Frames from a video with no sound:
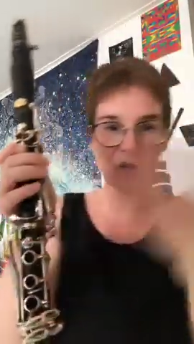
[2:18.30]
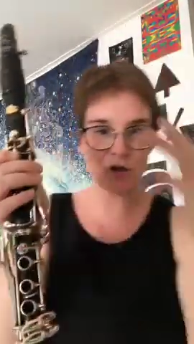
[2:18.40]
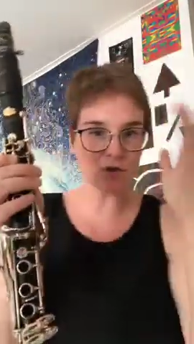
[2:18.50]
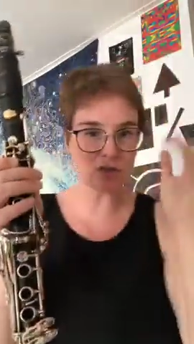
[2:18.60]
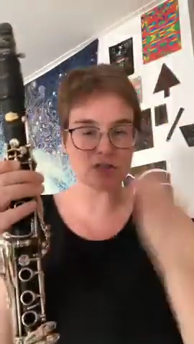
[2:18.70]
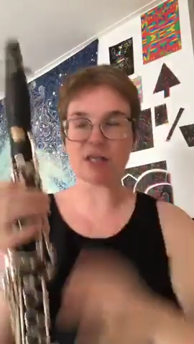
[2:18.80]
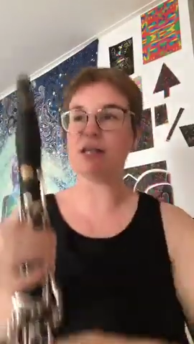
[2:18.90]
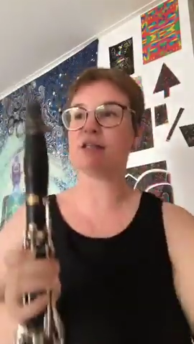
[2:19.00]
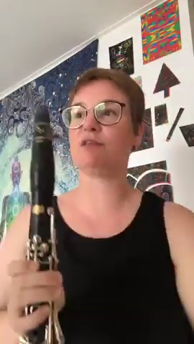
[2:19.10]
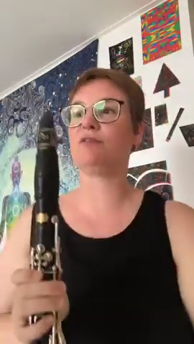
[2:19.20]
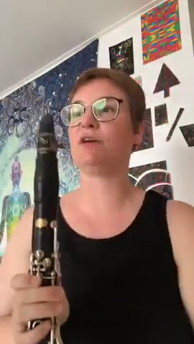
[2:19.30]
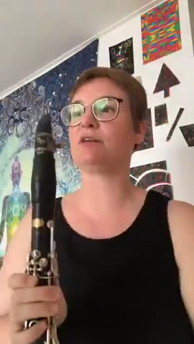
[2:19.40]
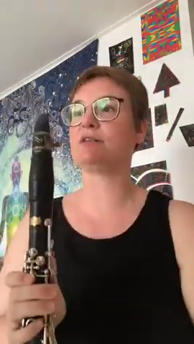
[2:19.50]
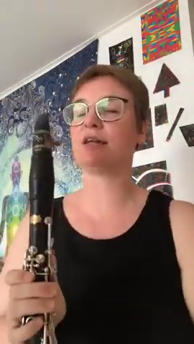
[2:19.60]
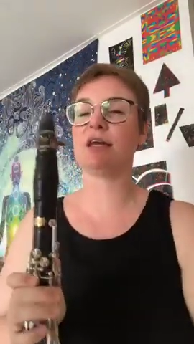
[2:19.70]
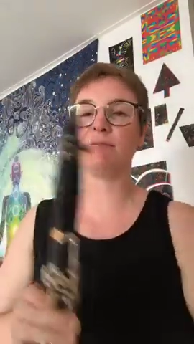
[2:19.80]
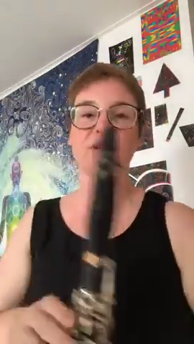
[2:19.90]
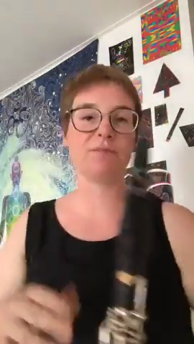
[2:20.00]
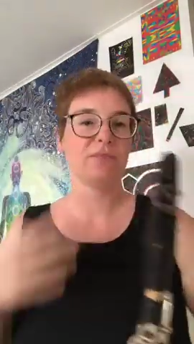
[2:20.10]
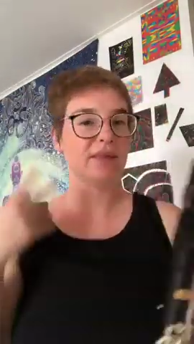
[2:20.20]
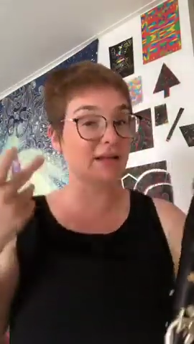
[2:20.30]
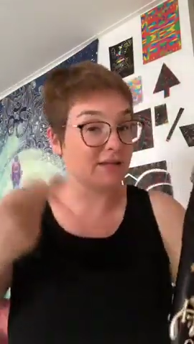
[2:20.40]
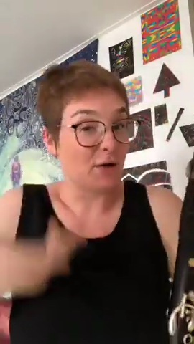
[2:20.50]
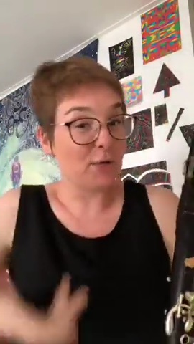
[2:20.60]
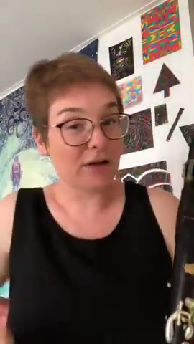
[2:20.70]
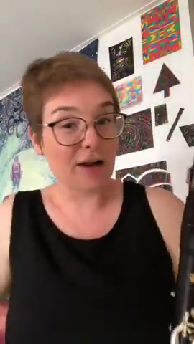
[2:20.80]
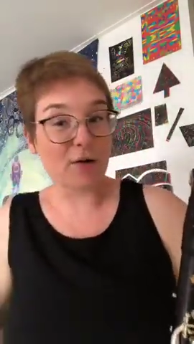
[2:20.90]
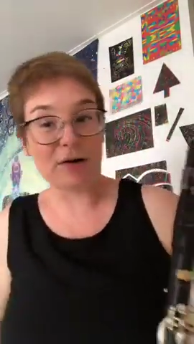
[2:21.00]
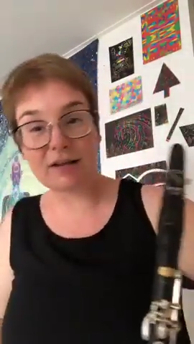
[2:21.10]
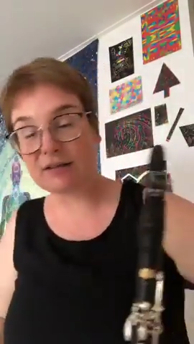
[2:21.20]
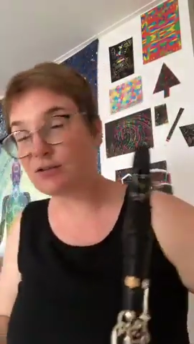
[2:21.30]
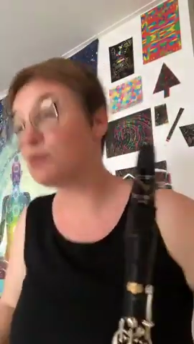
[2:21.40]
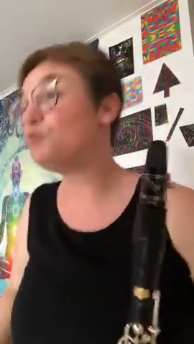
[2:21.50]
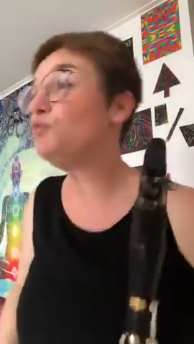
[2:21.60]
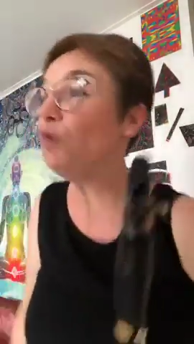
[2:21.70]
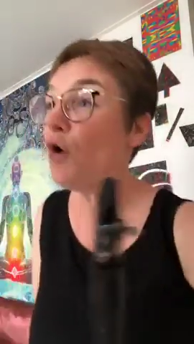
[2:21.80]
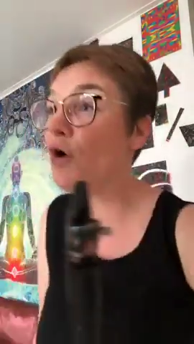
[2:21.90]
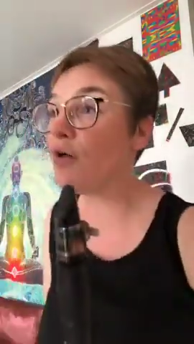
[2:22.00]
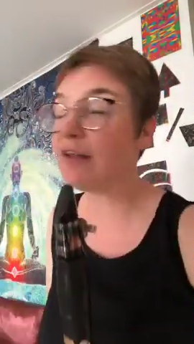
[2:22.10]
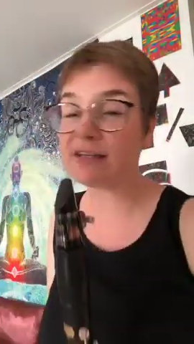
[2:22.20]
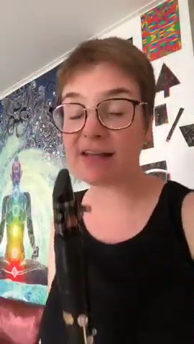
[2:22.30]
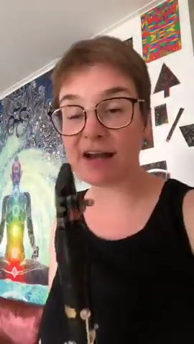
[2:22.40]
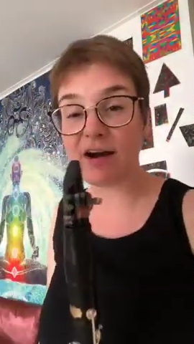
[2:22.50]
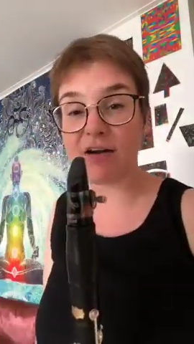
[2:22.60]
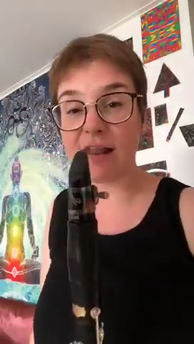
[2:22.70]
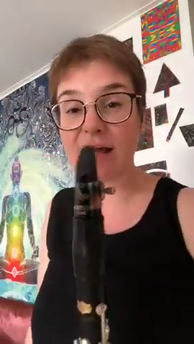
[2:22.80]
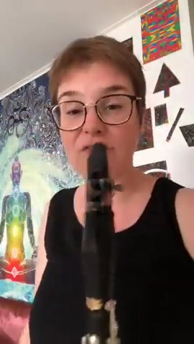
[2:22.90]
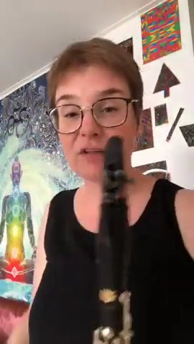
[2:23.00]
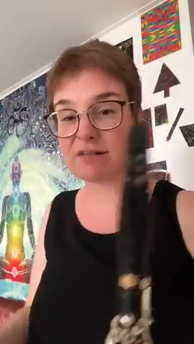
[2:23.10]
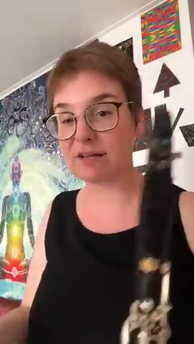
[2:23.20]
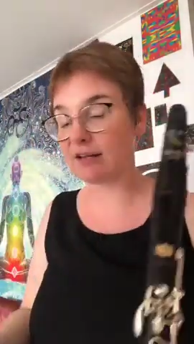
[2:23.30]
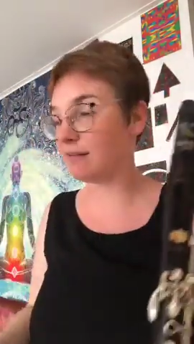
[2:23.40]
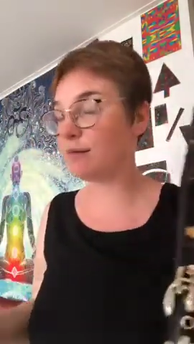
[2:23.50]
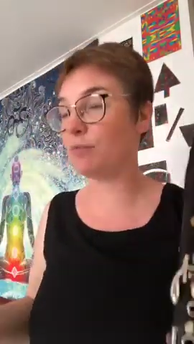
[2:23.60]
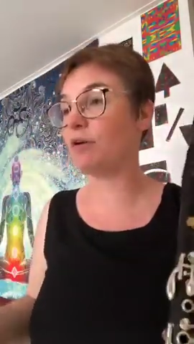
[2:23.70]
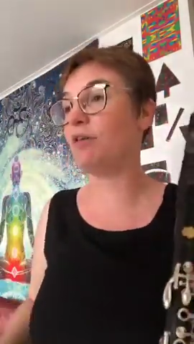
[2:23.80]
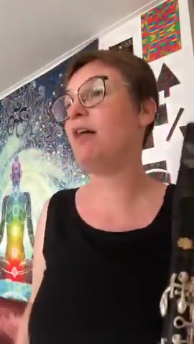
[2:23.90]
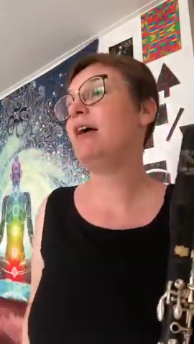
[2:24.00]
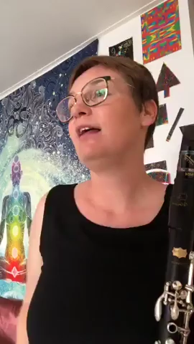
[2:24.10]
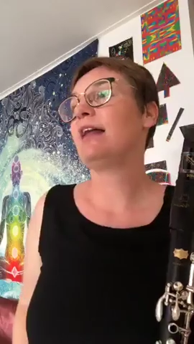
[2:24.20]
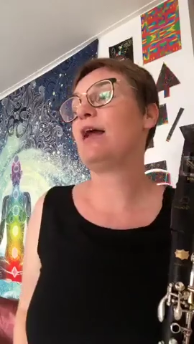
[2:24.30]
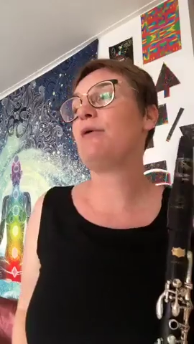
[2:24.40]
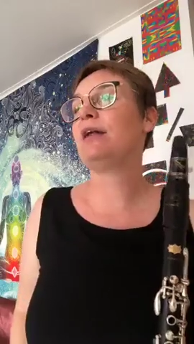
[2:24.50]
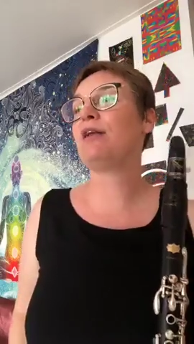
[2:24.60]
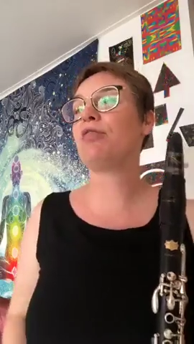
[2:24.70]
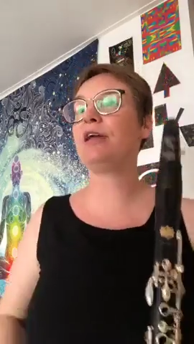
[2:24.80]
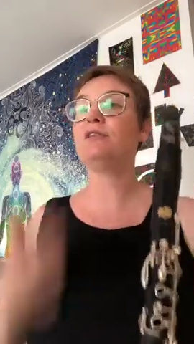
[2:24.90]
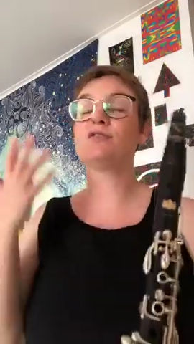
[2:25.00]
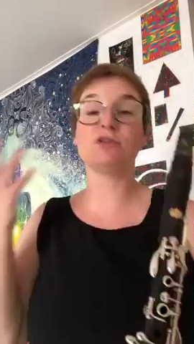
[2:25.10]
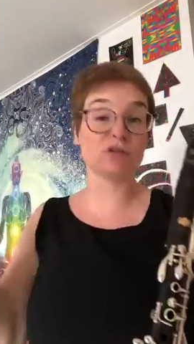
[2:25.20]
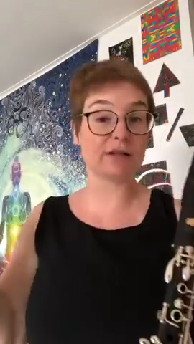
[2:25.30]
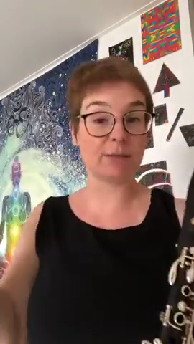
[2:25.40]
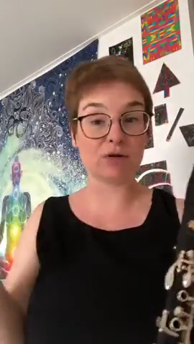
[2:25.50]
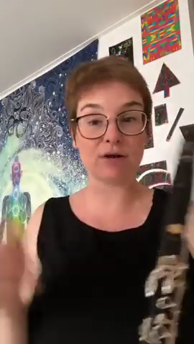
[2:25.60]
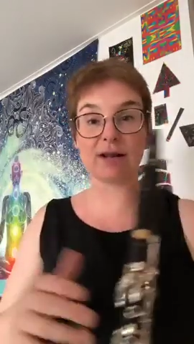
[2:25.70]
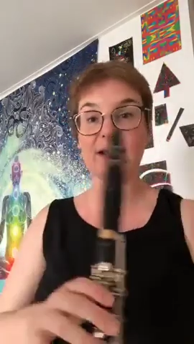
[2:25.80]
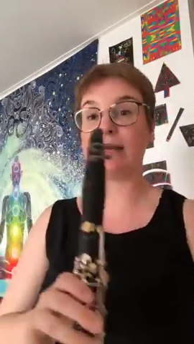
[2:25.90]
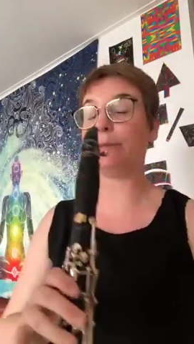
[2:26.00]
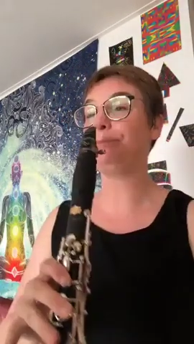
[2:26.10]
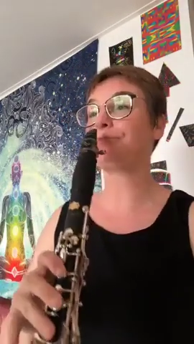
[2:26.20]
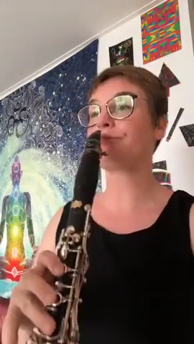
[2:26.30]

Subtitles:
a huge change in fingers again, but that's how we clarinetists roll. That's like our life. That's like a typical clarinet thing. So just let me try that again.